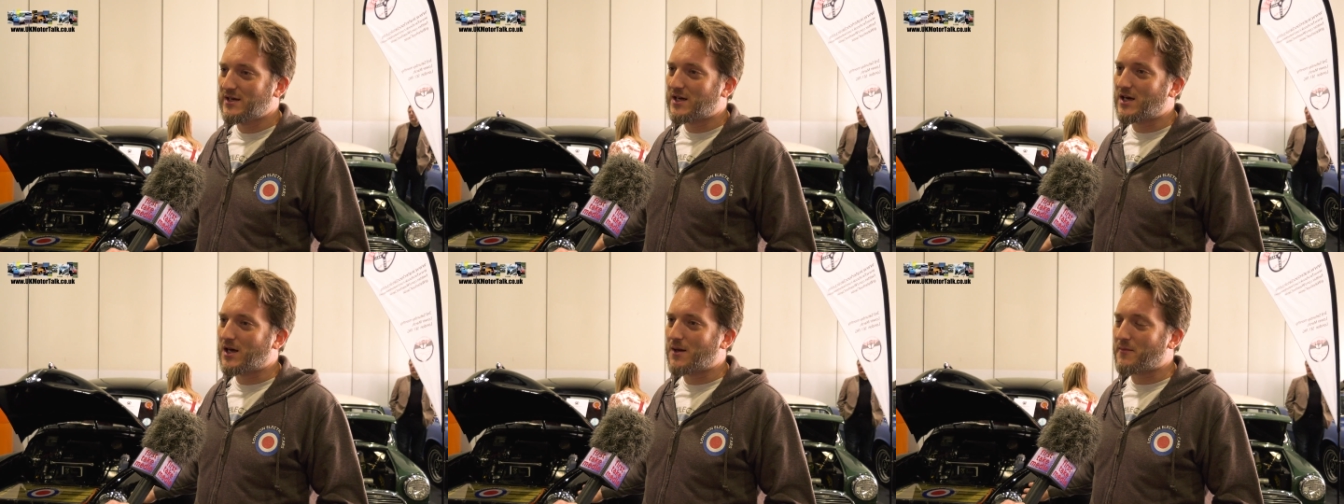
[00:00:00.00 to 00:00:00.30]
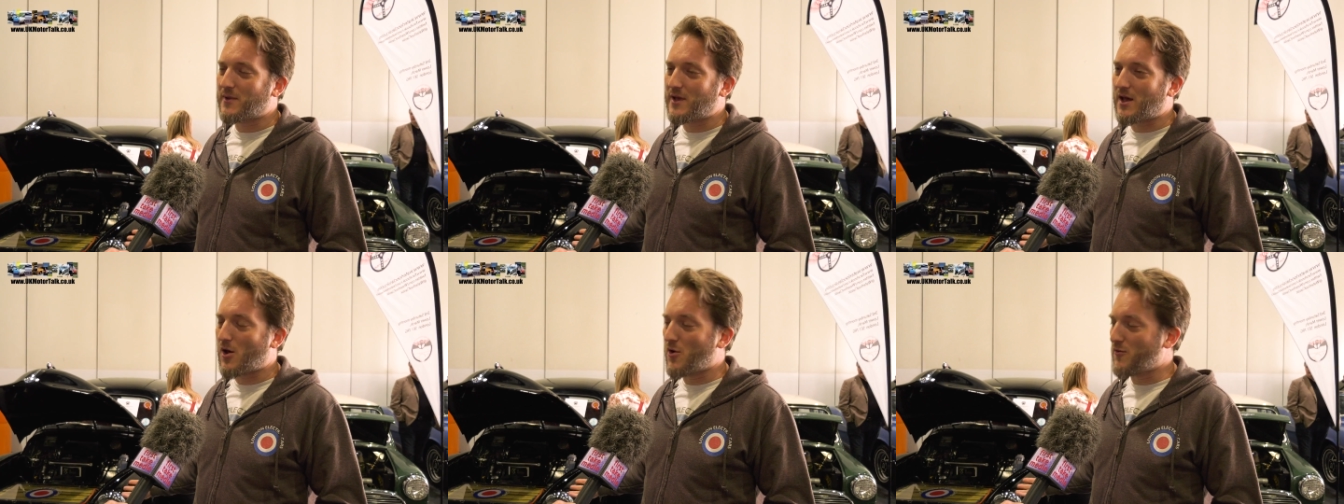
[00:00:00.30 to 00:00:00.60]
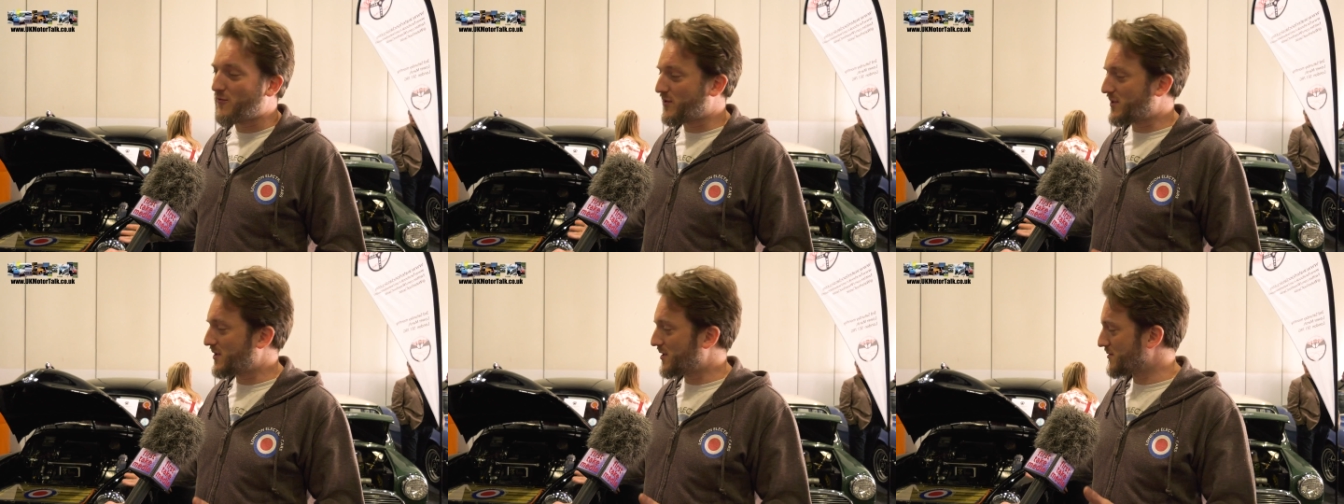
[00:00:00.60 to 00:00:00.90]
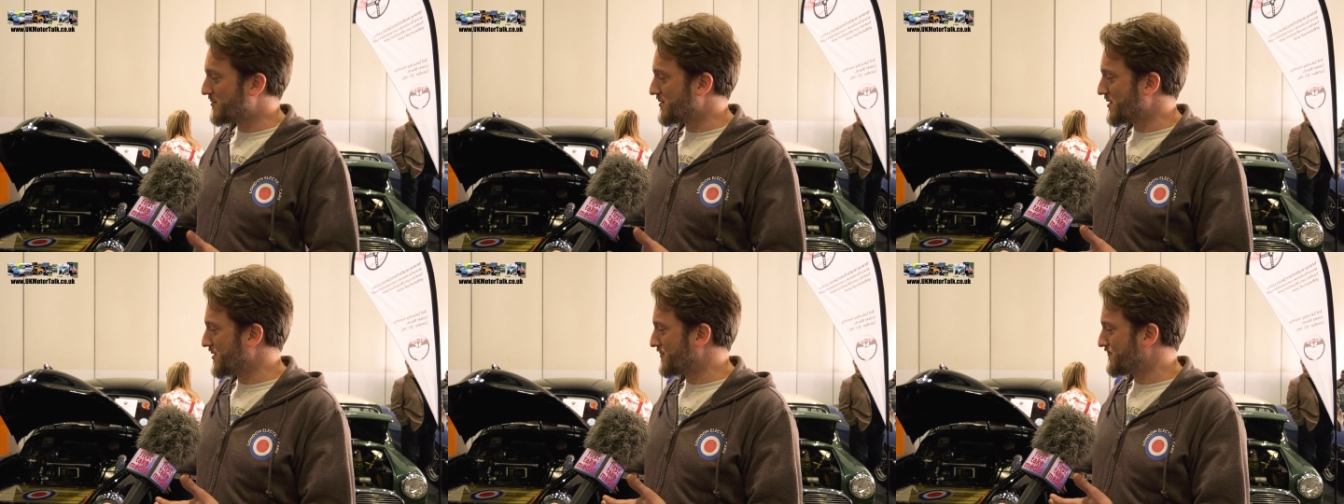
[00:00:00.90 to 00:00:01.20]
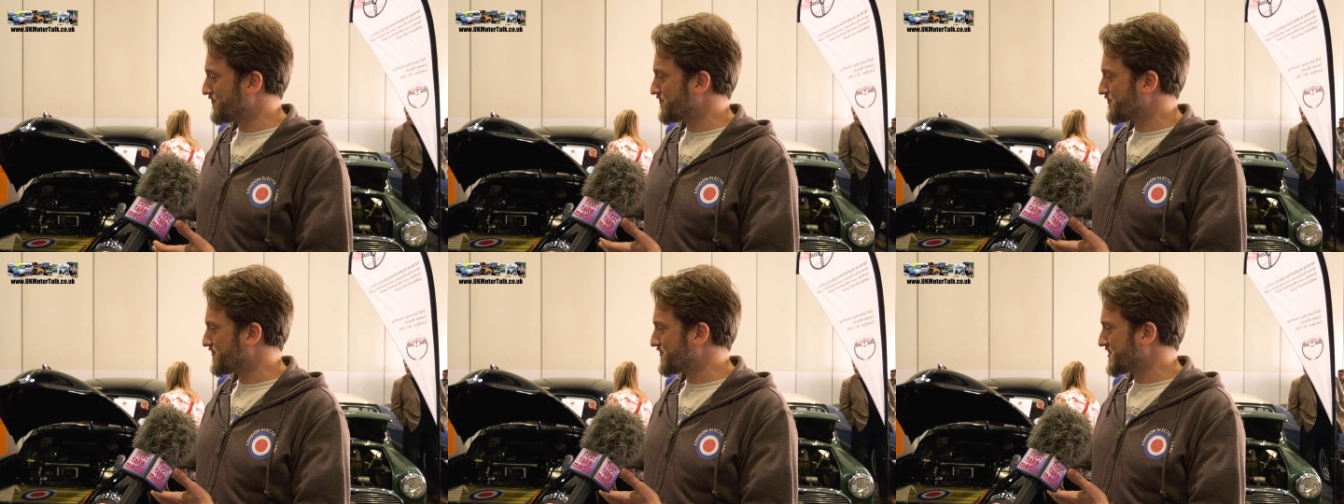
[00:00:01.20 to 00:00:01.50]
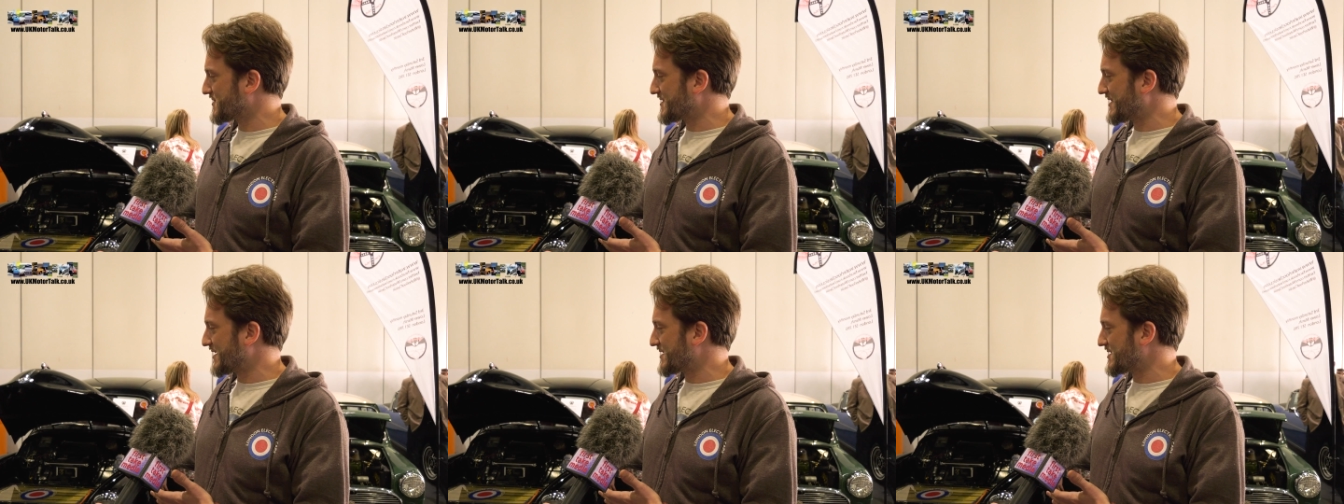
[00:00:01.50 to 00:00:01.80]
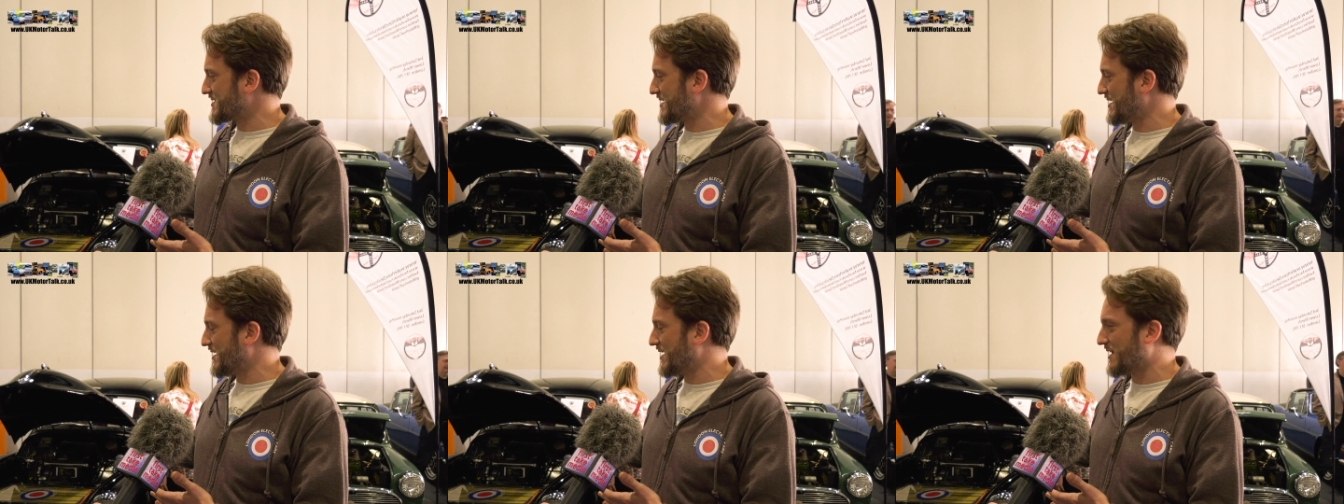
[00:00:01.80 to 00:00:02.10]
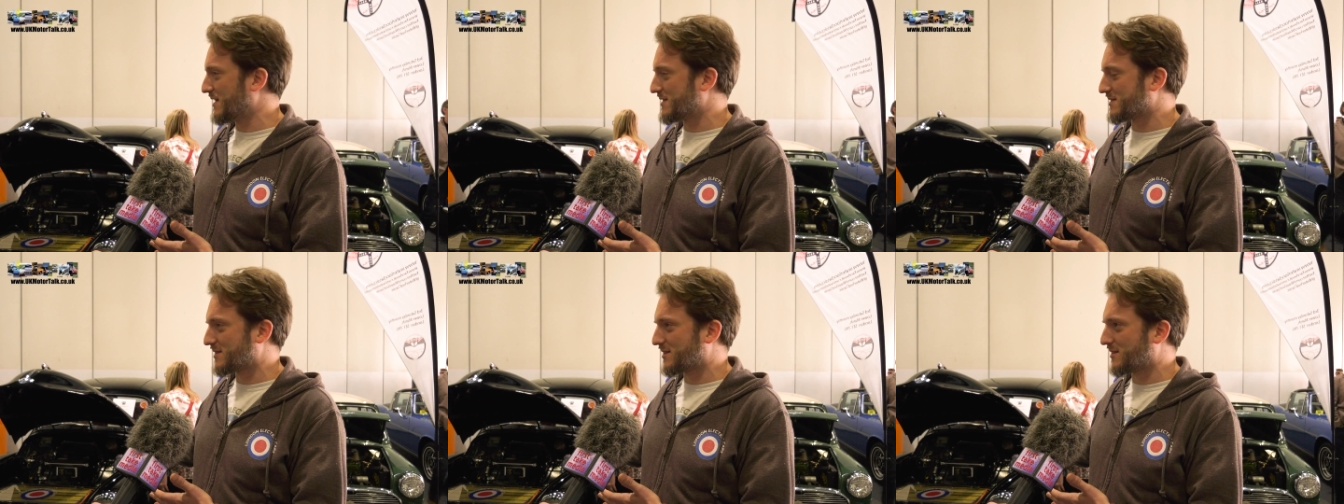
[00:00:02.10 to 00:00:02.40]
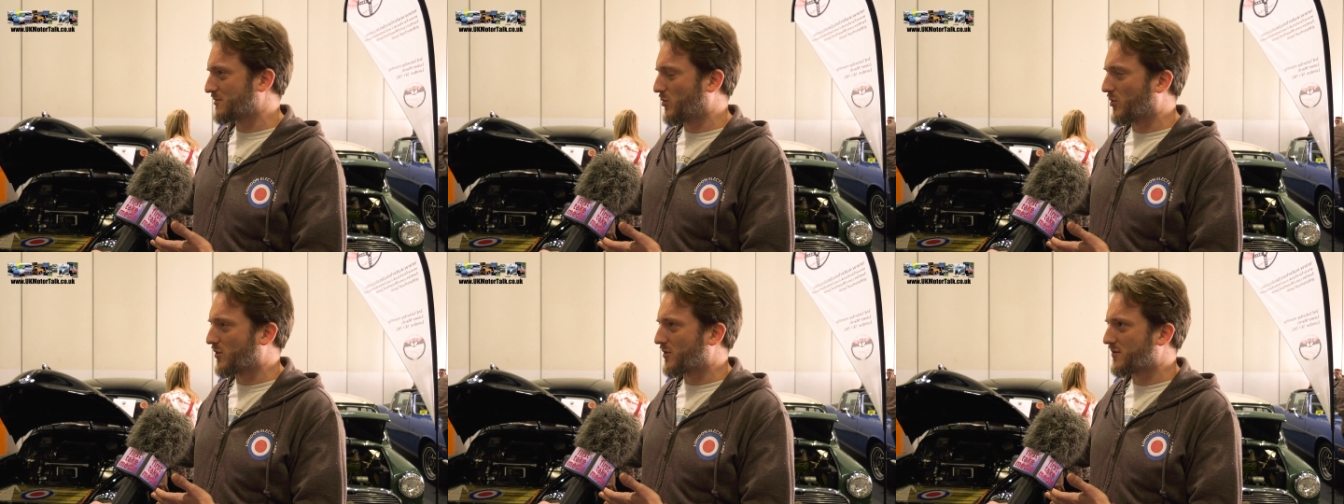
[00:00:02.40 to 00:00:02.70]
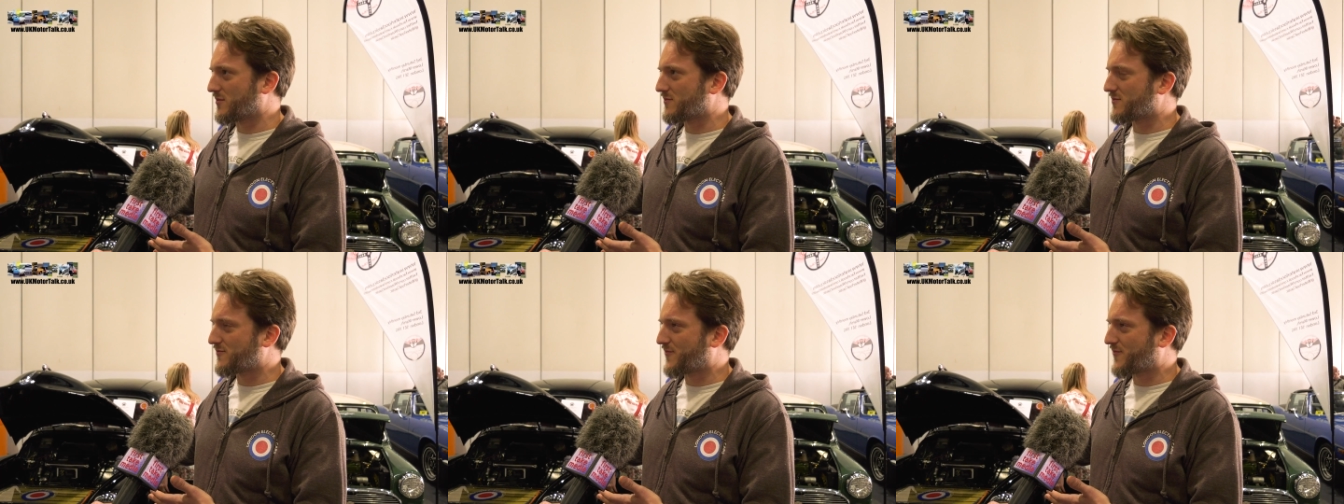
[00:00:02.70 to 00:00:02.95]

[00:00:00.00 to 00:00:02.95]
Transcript: um, over the, the, 60 years that it was,